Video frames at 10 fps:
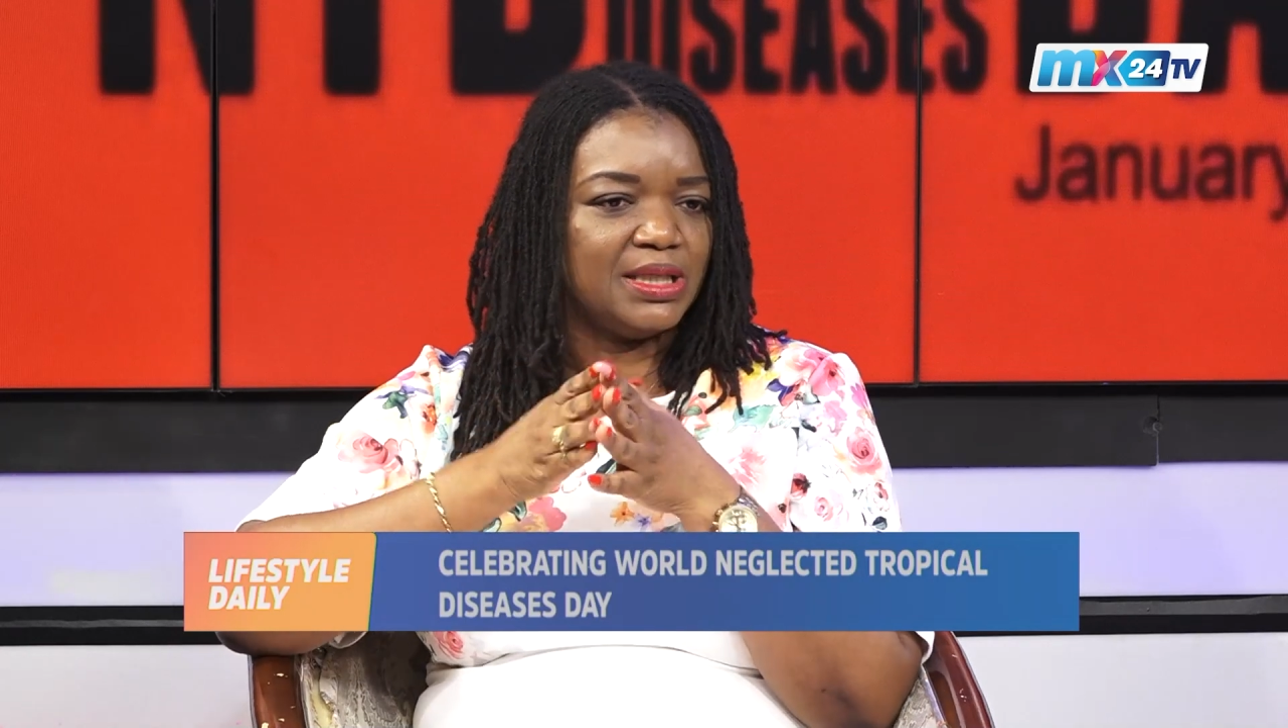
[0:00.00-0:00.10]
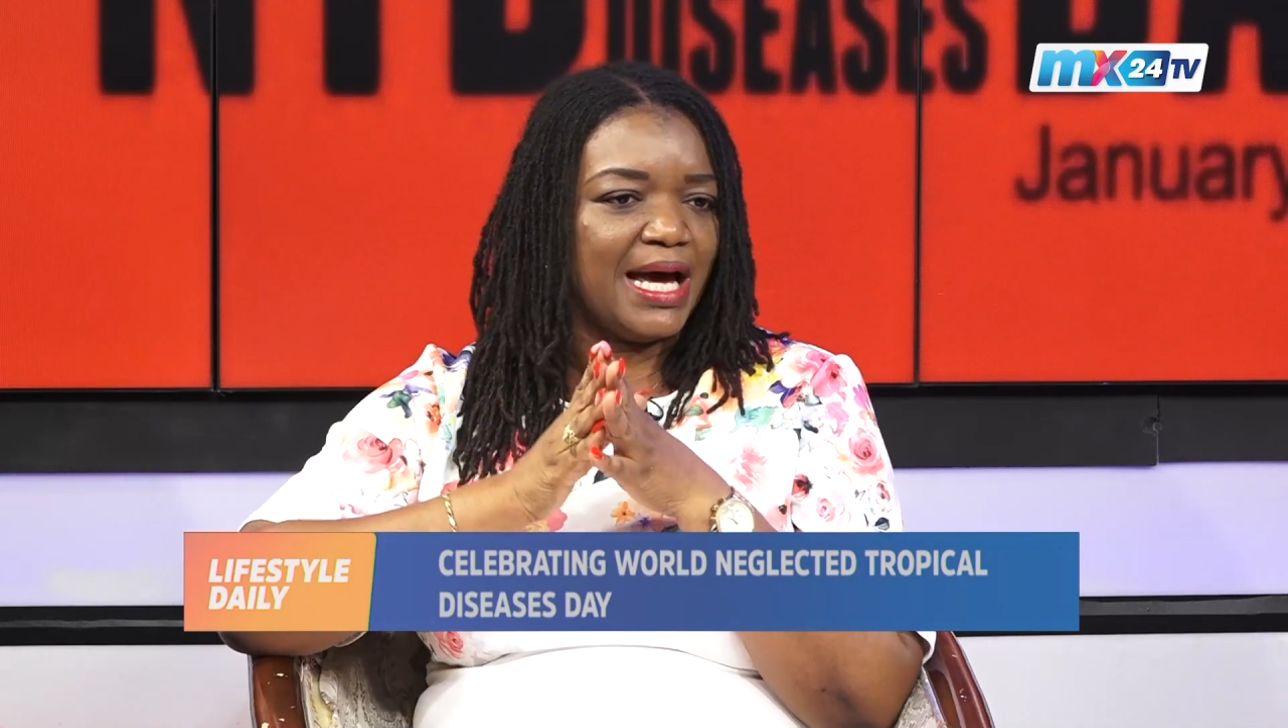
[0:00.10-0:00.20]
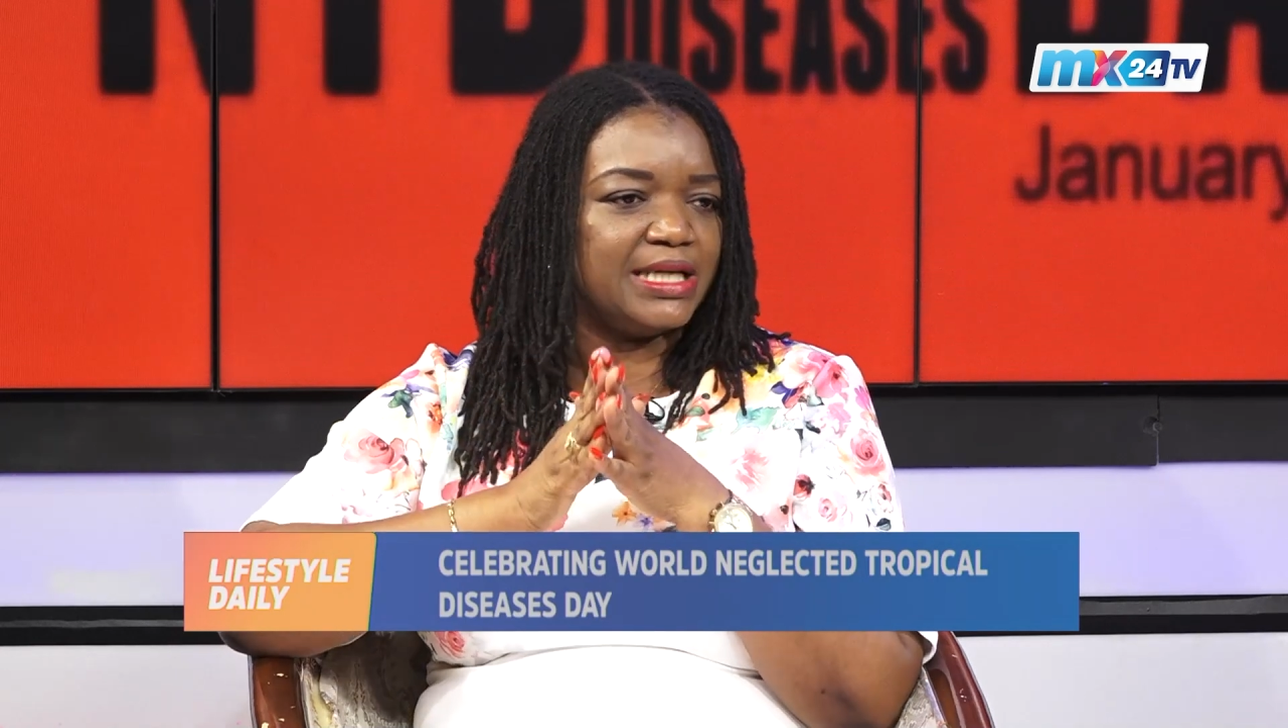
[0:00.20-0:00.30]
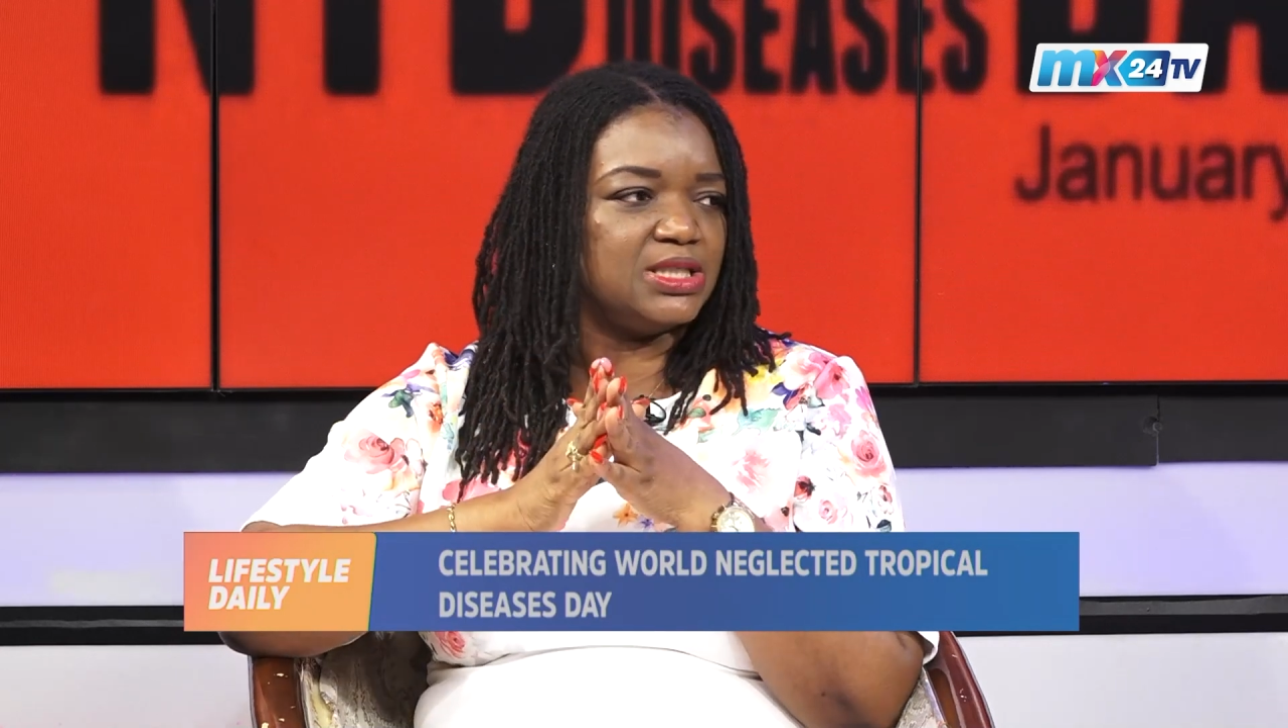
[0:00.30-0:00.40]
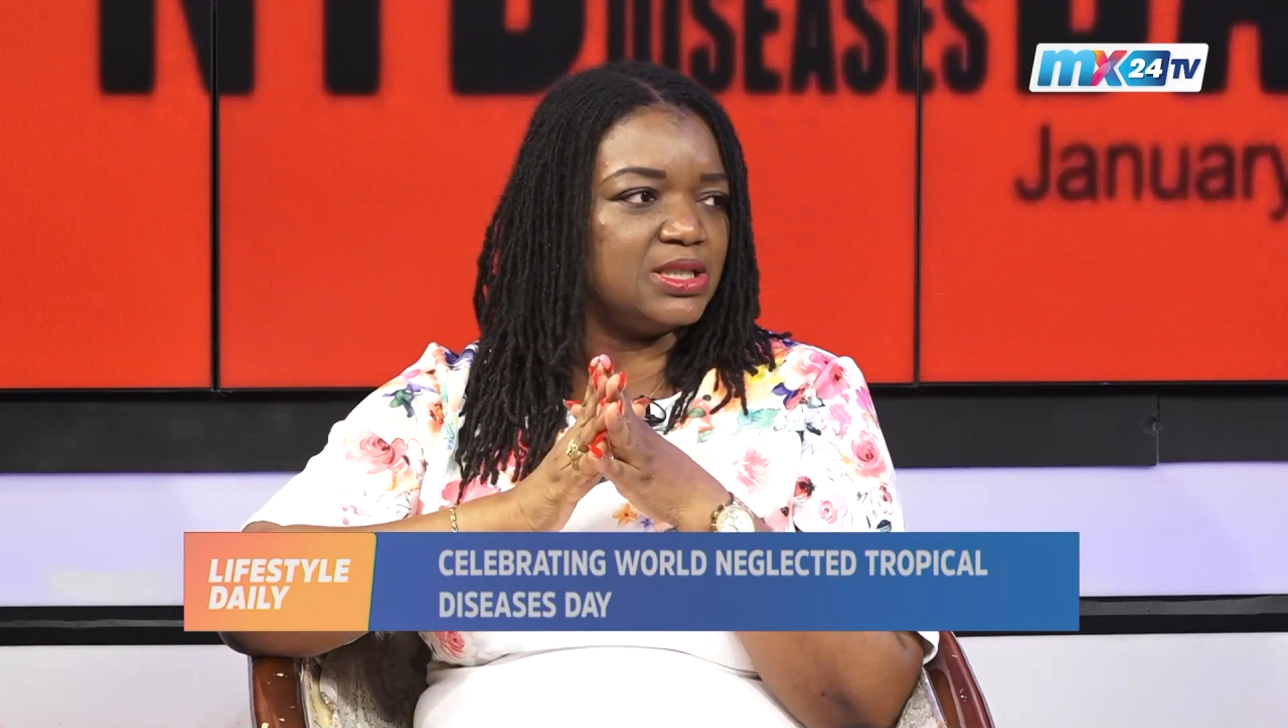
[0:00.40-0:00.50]

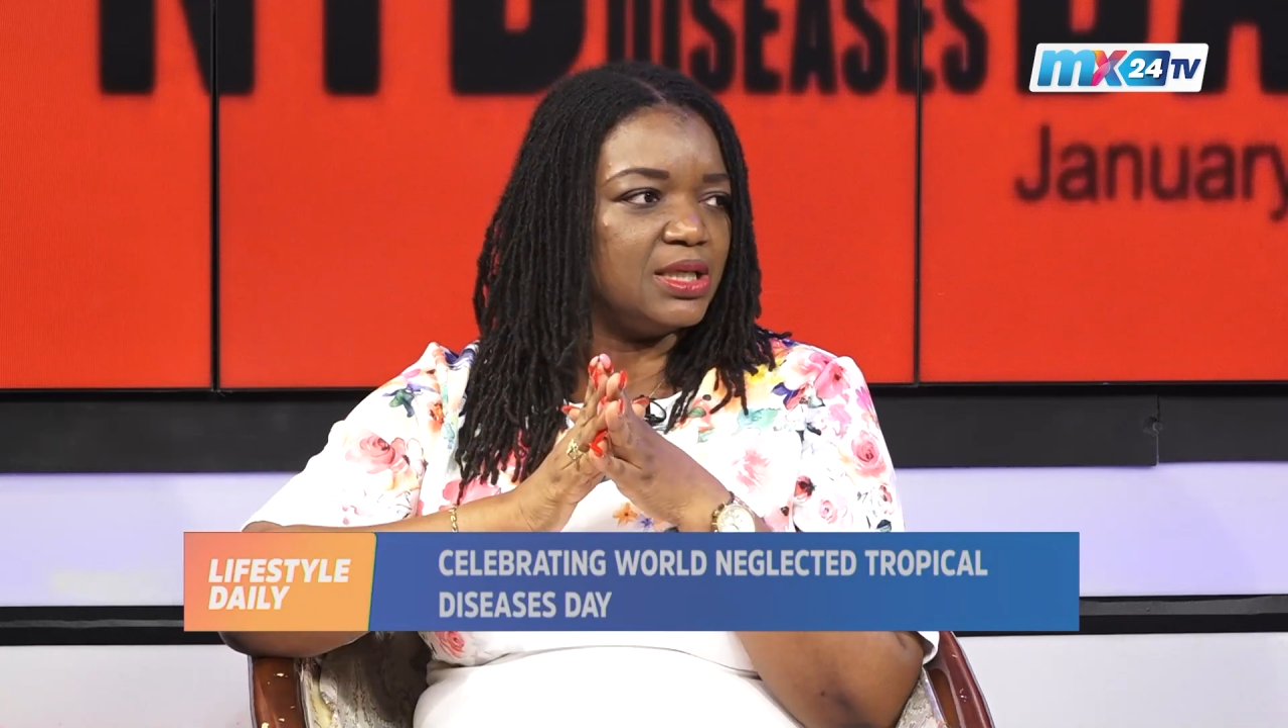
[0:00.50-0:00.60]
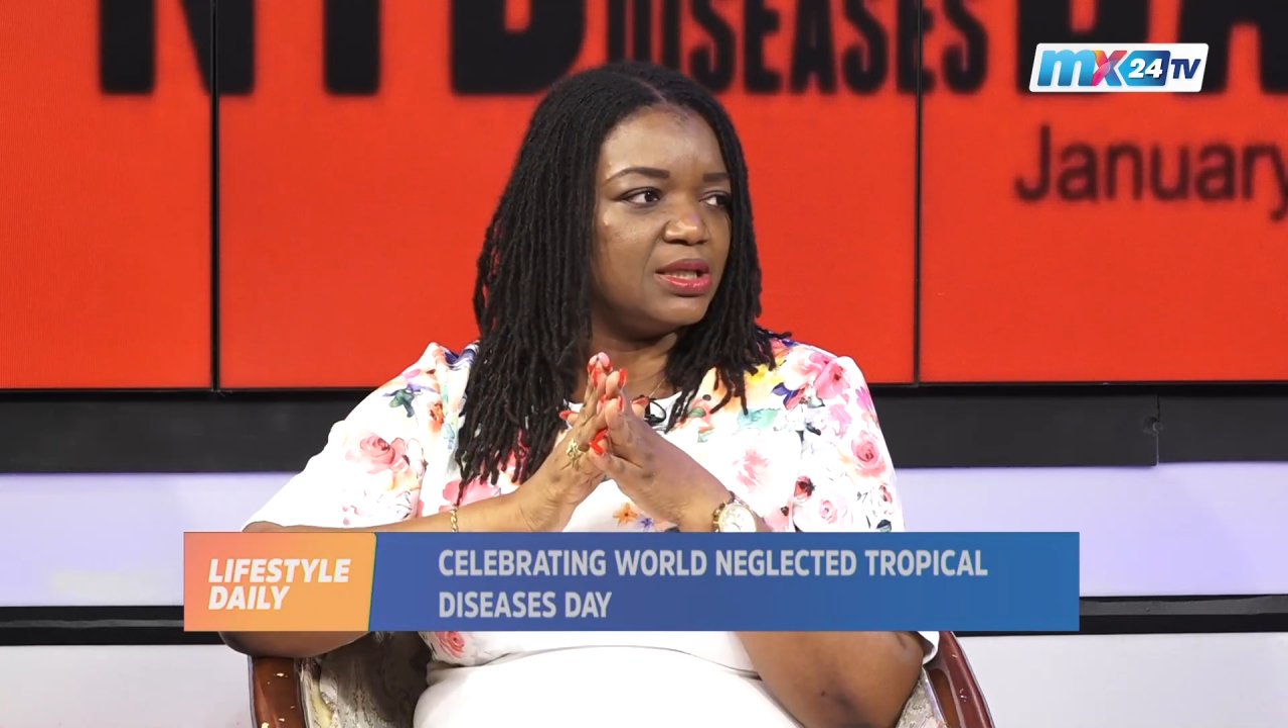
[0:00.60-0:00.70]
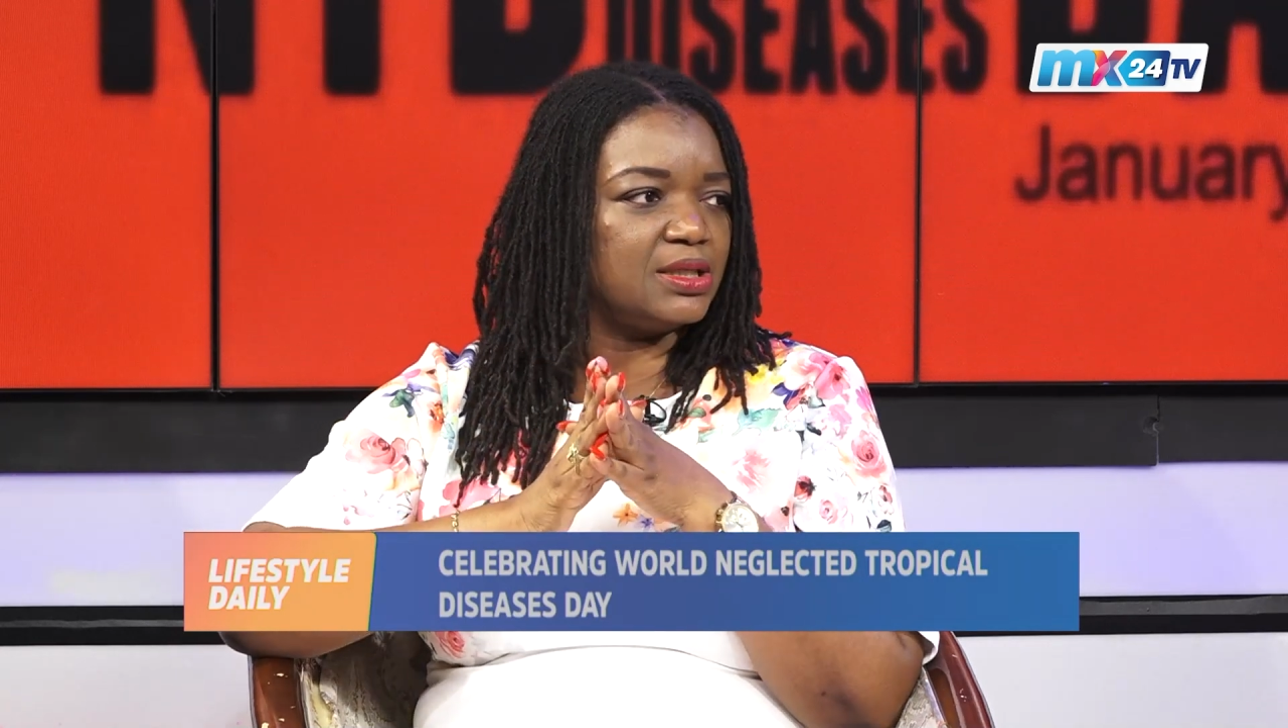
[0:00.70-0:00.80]
hygienic?